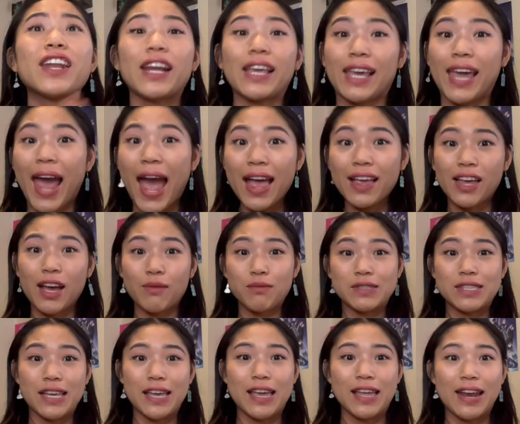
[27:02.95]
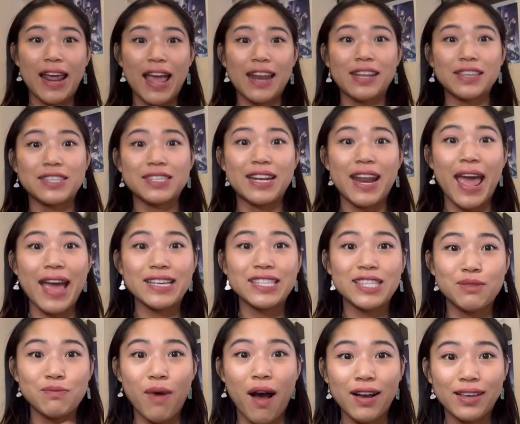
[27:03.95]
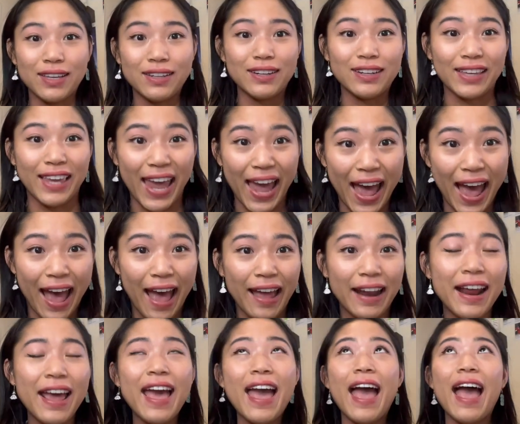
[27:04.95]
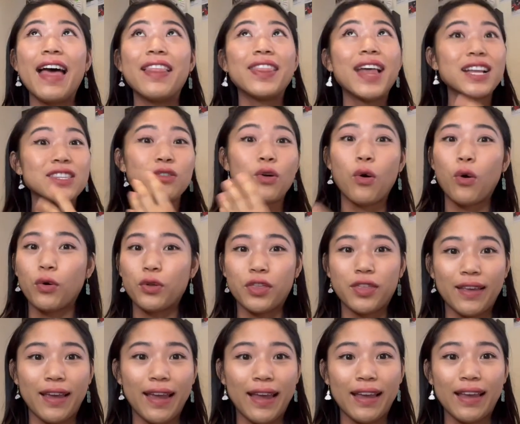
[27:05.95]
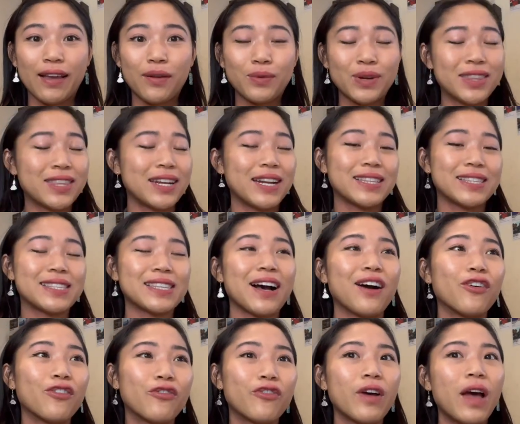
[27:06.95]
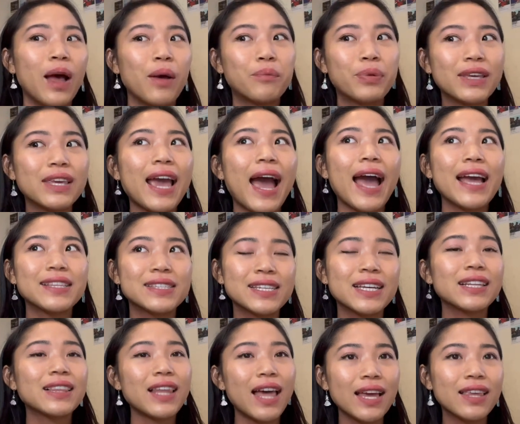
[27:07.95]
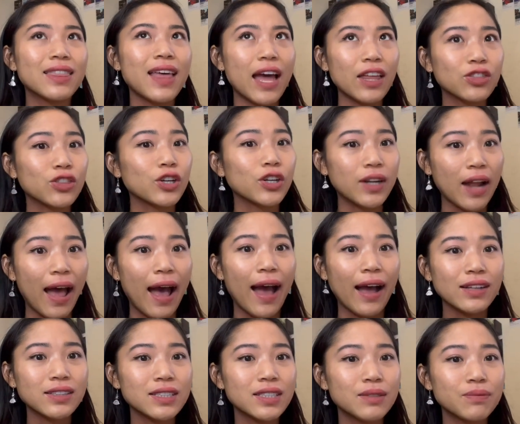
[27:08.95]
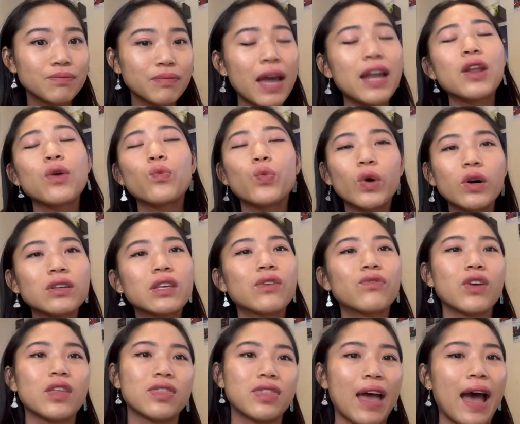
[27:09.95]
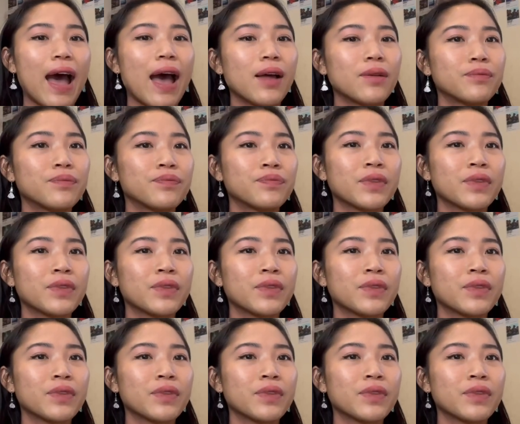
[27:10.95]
a cat comes in, and it's an ex machina cat. And that's a whole thing within itself. But yeah, I did like that third act, and I will give it that.